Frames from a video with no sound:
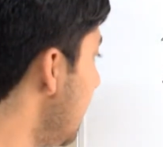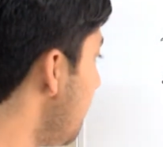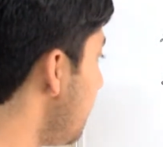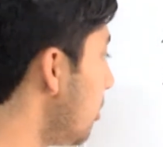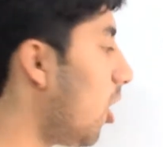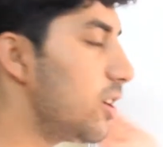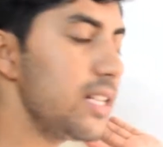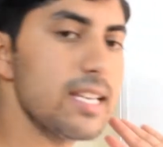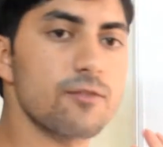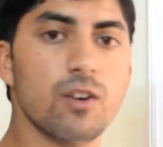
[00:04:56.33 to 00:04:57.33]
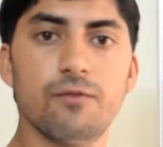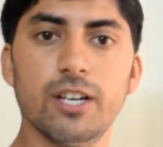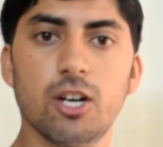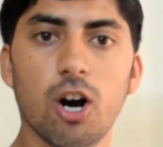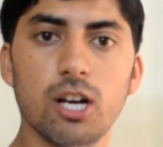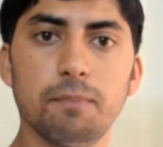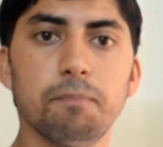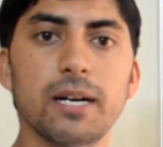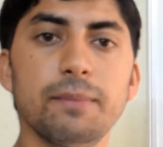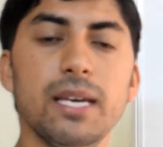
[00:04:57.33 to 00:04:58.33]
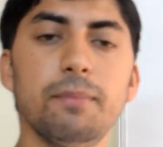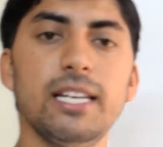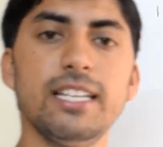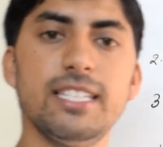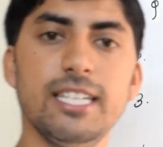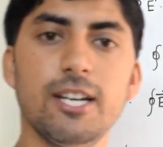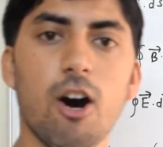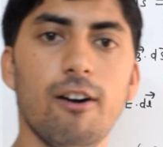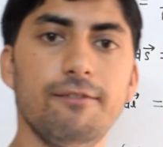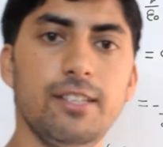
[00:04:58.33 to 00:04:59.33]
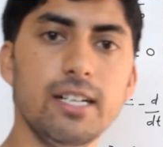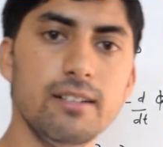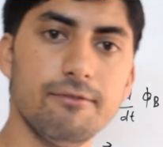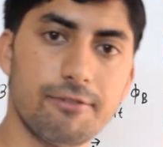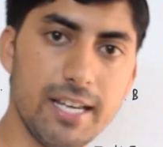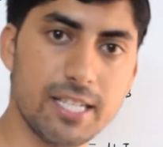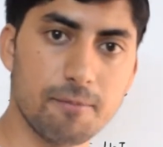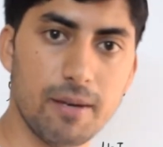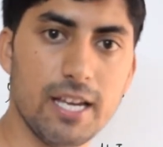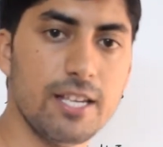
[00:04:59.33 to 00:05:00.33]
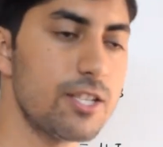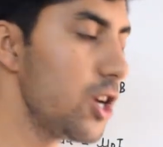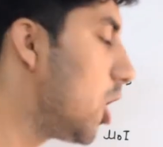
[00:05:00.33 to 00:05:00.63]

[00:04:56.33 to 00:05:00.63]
Mu naught is what we call permeability of the free space